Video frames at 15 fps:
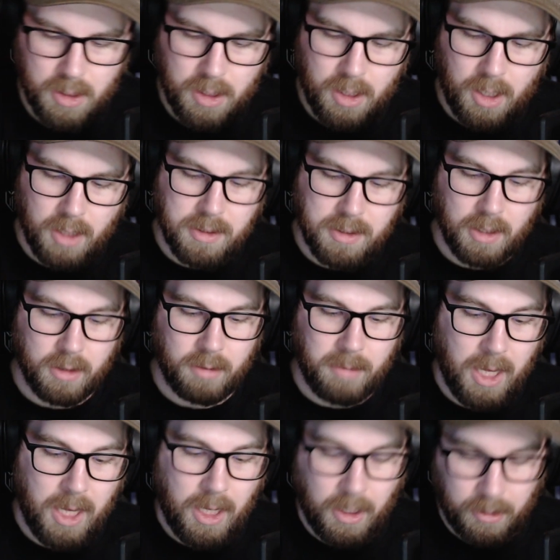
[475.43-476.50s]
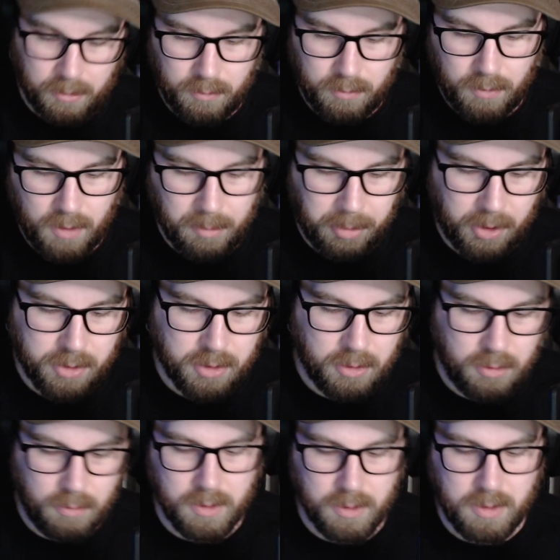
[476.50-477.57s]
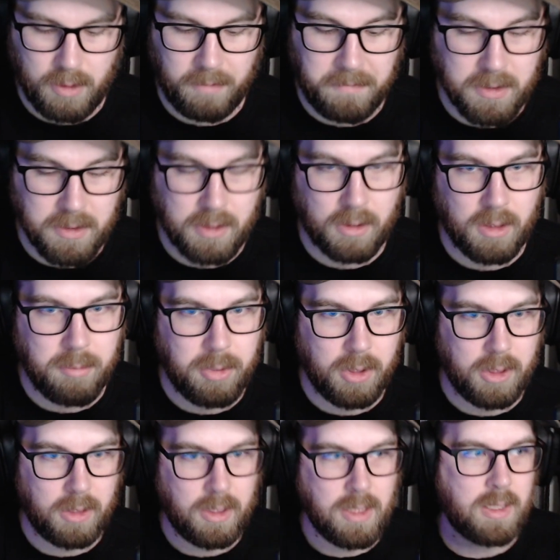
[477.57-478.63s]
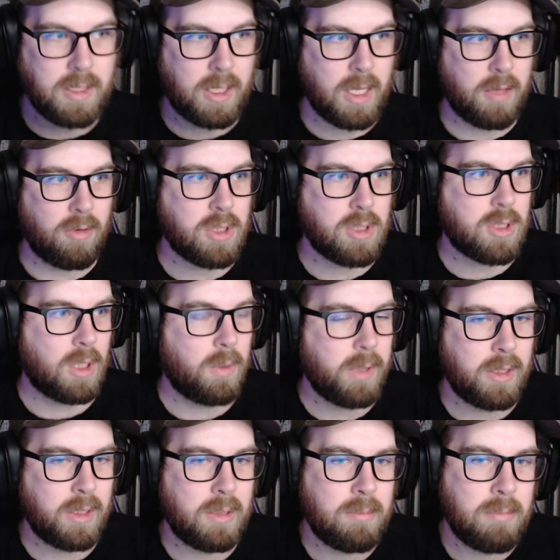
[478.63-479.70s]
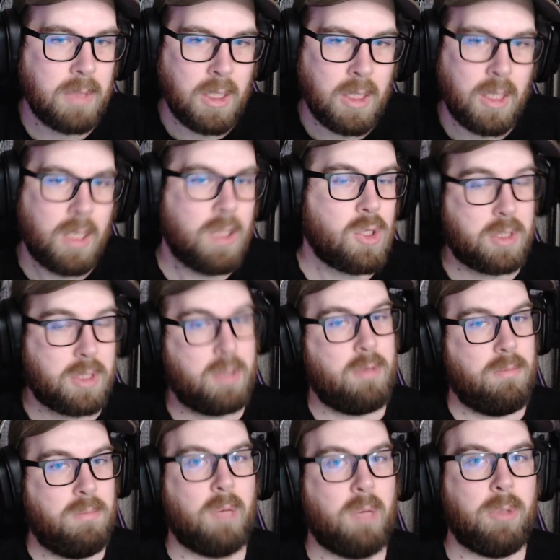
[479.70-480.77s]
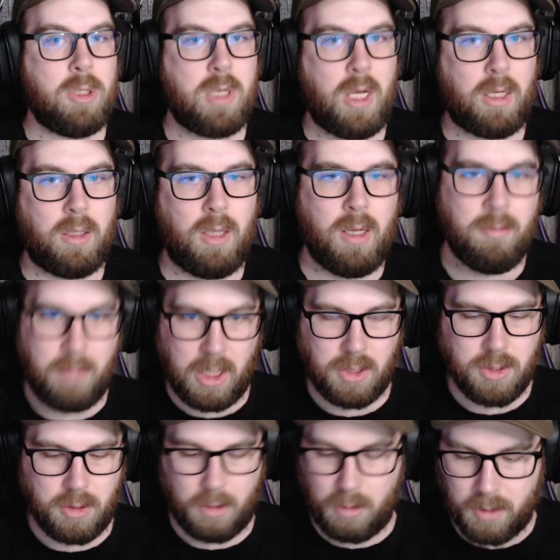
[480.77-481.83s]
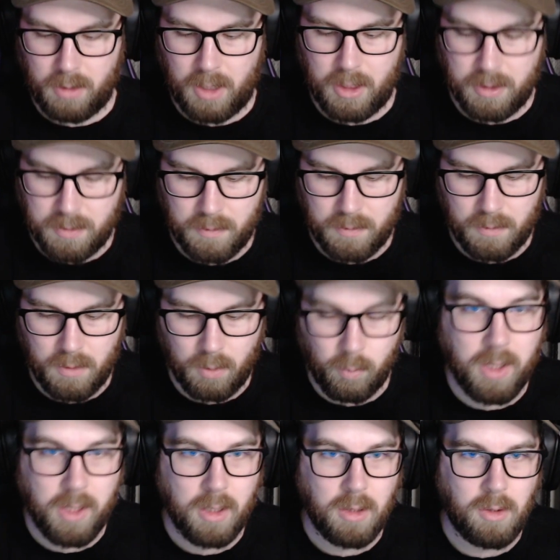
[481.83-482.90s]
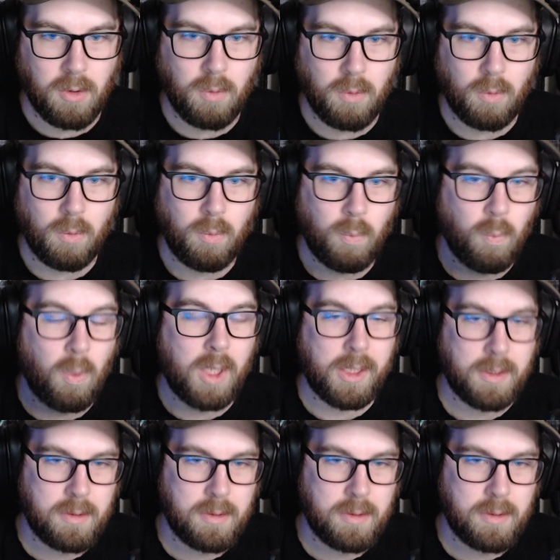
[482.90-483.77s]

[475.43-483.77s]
and tell them, hey, the person who is physically putting these together and sewing them, just double check and make sure that it's the way that you want,